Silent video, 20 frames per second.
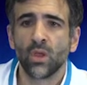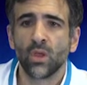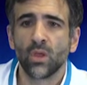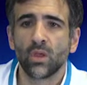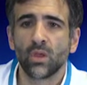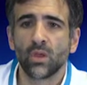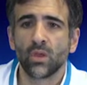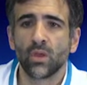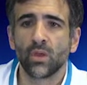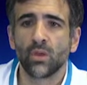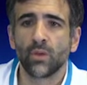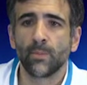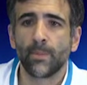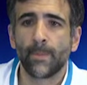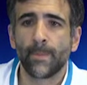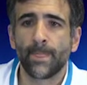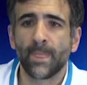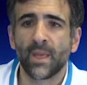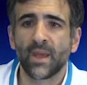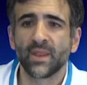
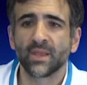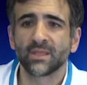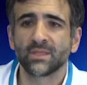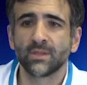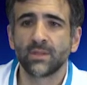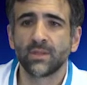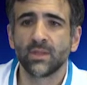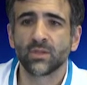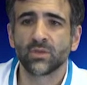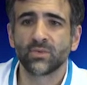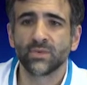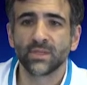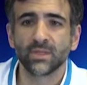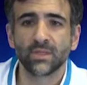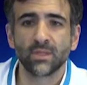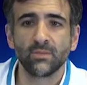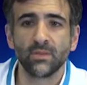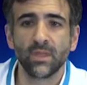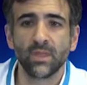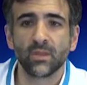none exceeding 3
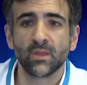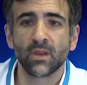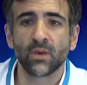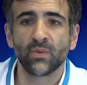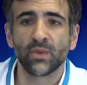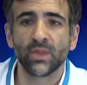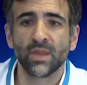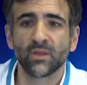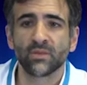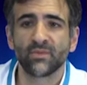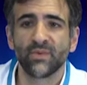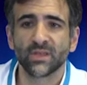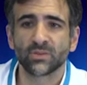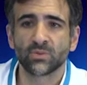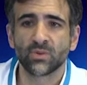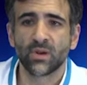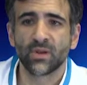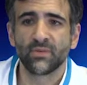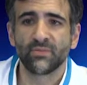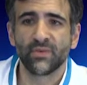cm, without
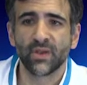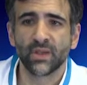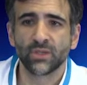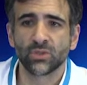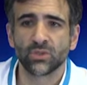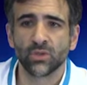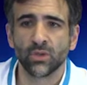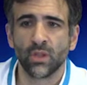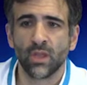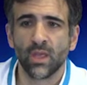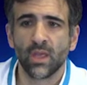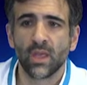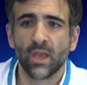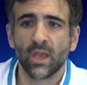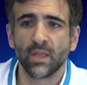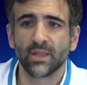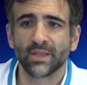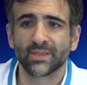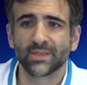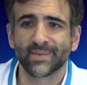vascular invasion
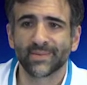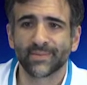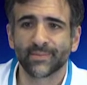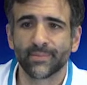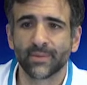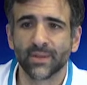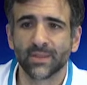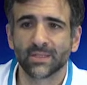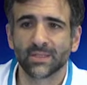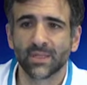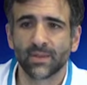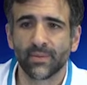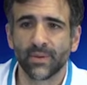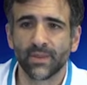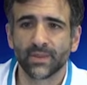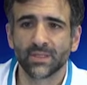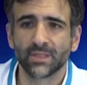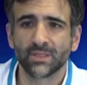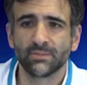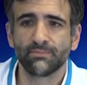and
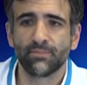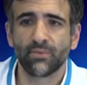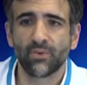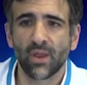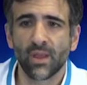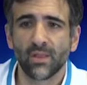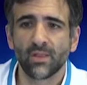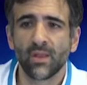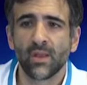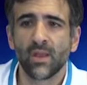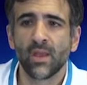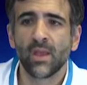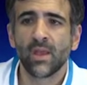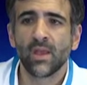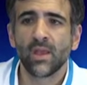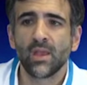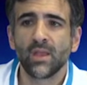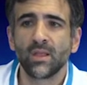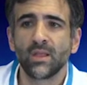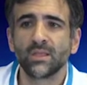extrahepatic spread.
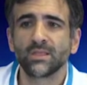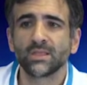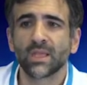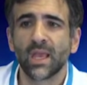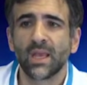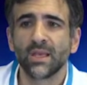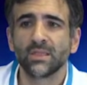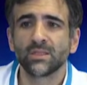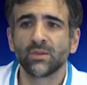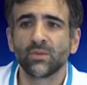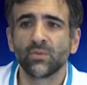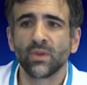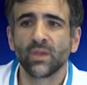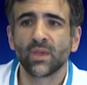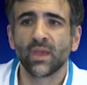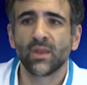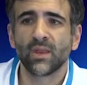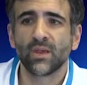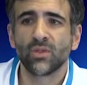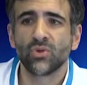In this case, we
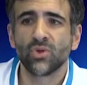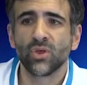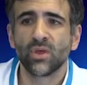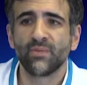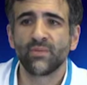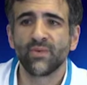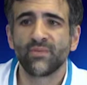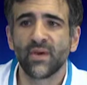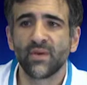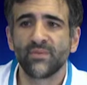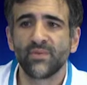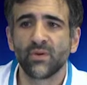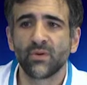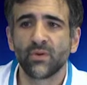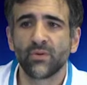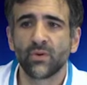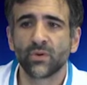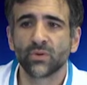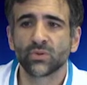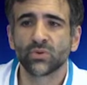can achieve a 5-year
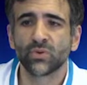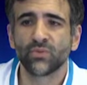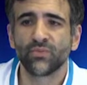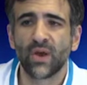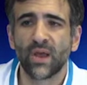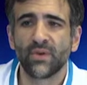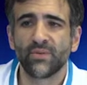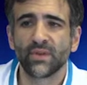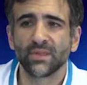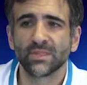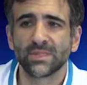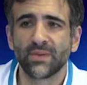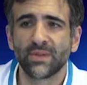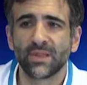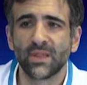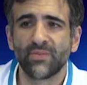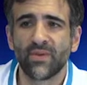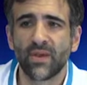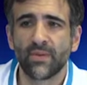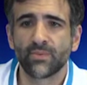overall survival in
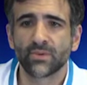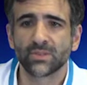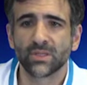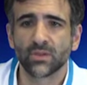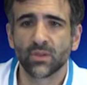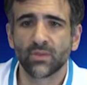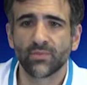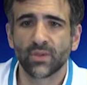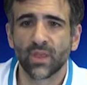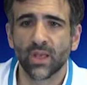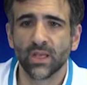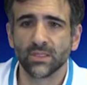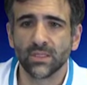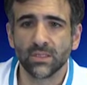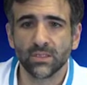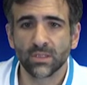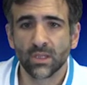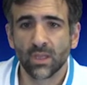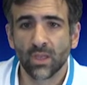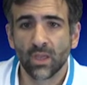75% of cases.